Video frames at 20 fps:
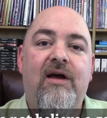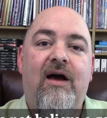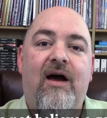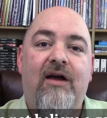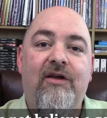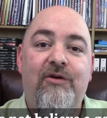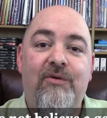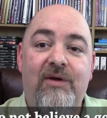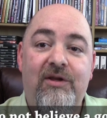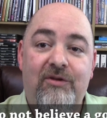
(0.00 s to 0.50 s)

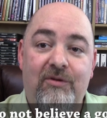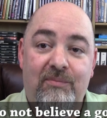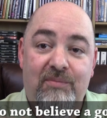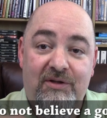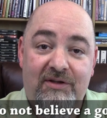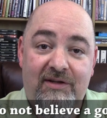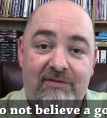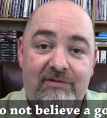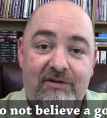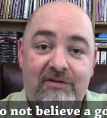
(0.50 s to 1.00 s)
you either
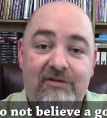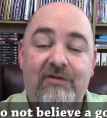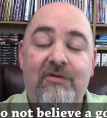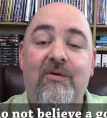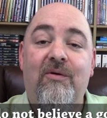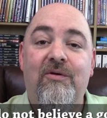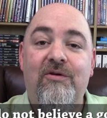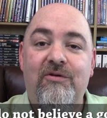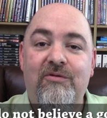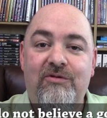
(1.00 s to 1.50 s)
believe it
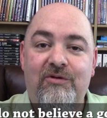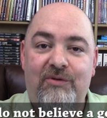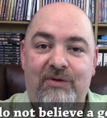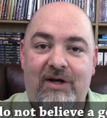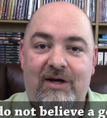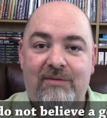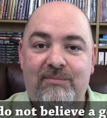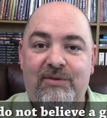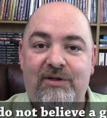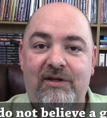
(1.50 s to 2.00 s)
or you do
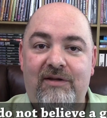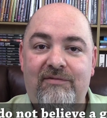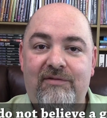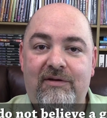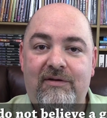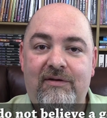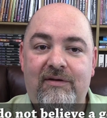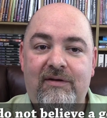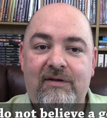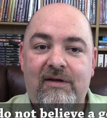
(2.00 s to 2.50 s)
not believe
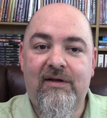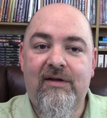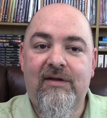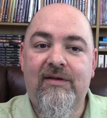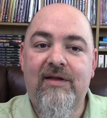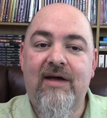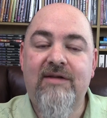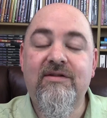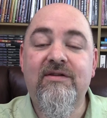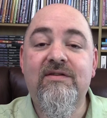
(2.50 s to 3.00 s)
it.
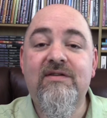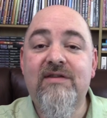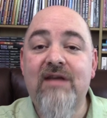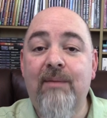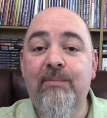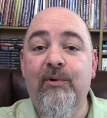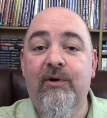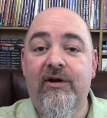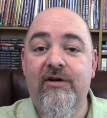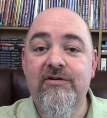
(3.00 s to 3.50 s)
That's a
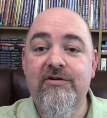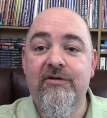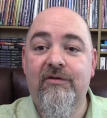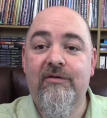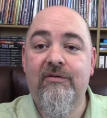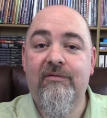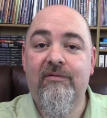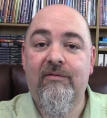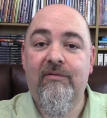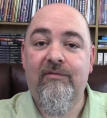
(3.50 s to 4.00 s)
separate
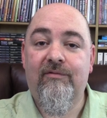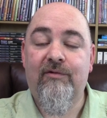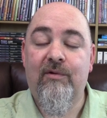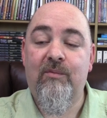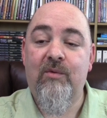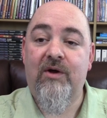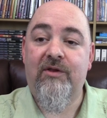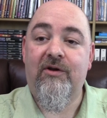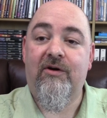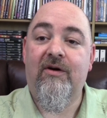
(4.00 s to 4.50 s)
issue from
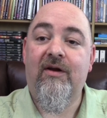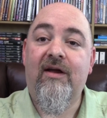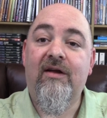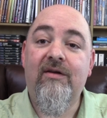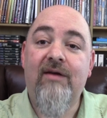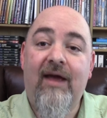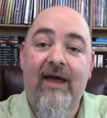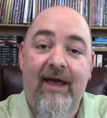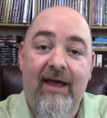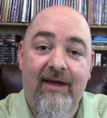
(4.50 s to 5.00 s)
whether
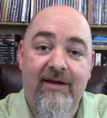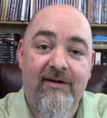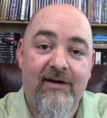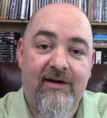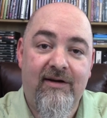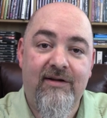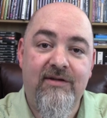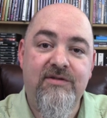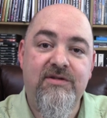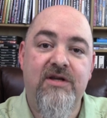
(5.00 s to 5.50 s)
a
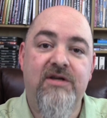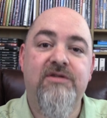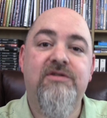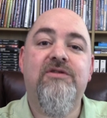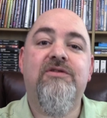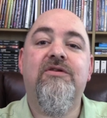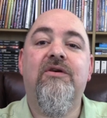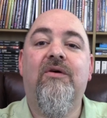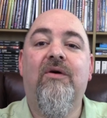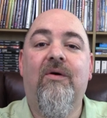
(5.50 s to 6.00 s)
God
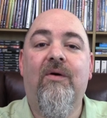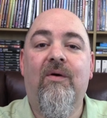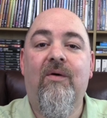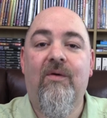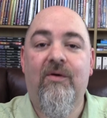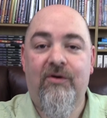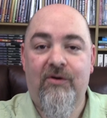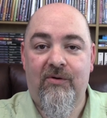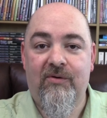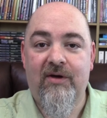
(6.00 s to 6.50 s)
exists
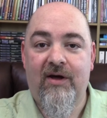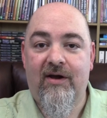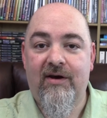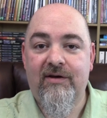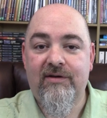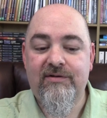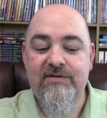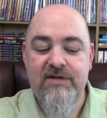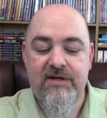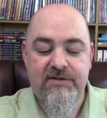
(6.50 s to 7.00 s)
or no God
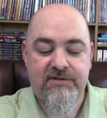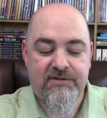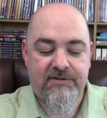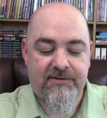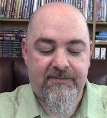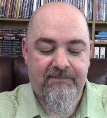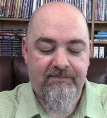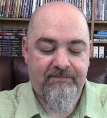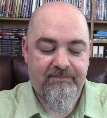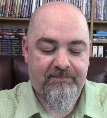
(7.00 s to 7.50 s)
exists.
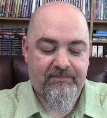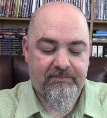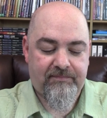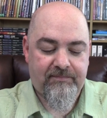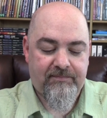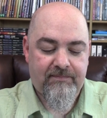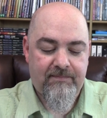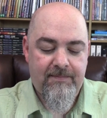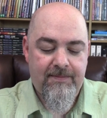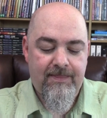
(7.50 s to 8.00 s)

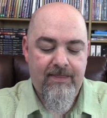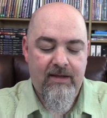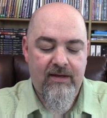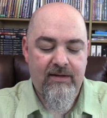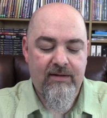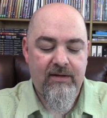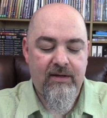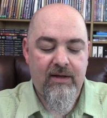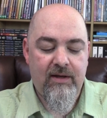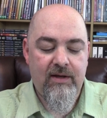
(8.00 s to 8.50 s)

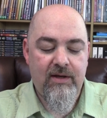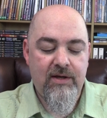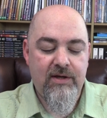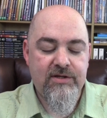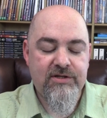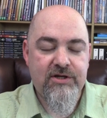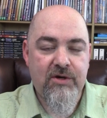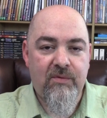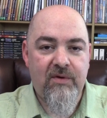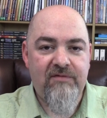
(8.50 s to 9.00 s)

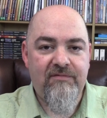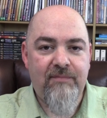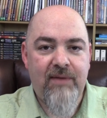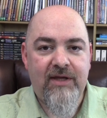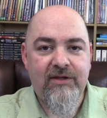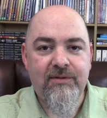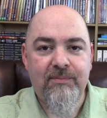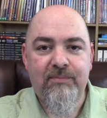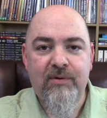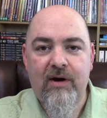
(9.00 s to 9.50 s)
So we've
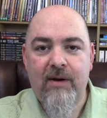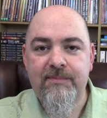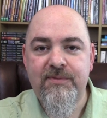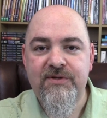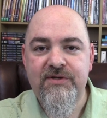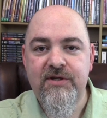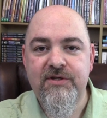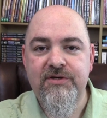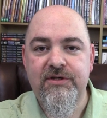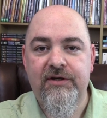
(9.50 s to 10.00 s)
made the
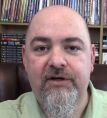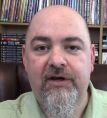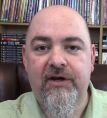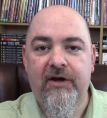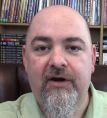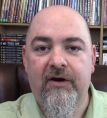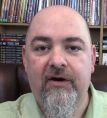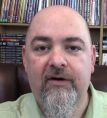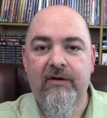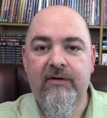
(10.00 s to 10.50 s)
proposition
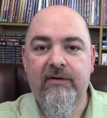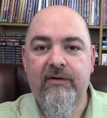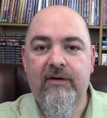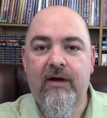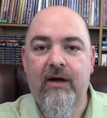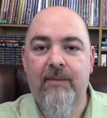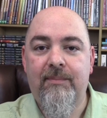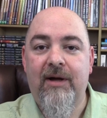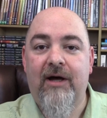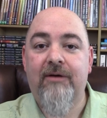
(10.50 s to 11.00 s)
here
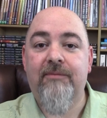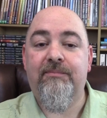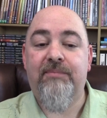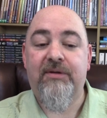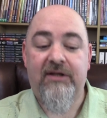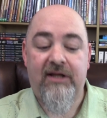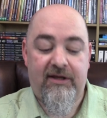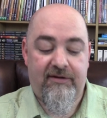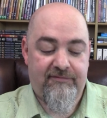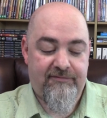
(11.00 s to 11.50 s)
about
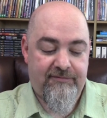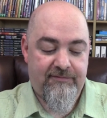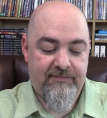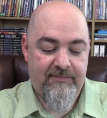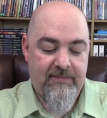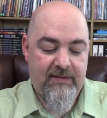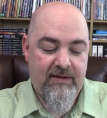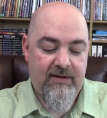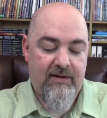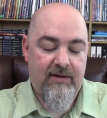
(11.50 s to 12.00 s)
belief.
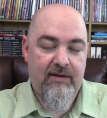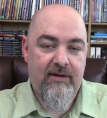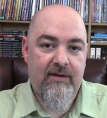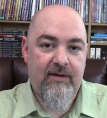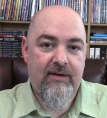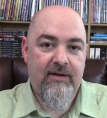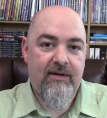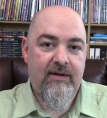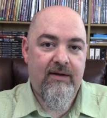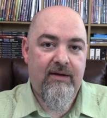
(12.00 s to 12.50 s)

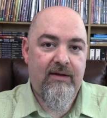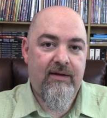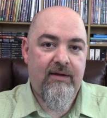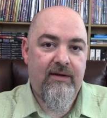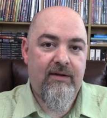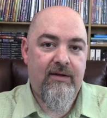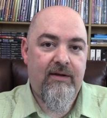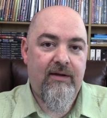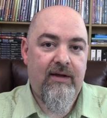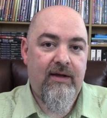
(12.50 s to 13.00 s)

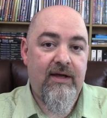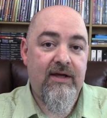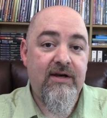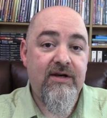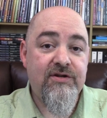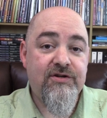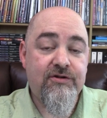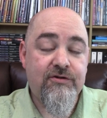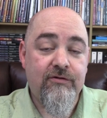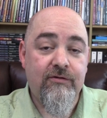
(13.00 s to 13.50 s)
It
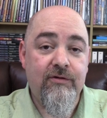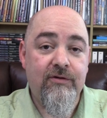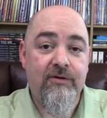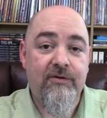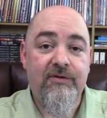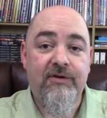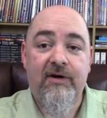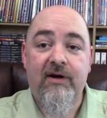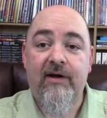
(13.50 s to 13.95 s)
is true that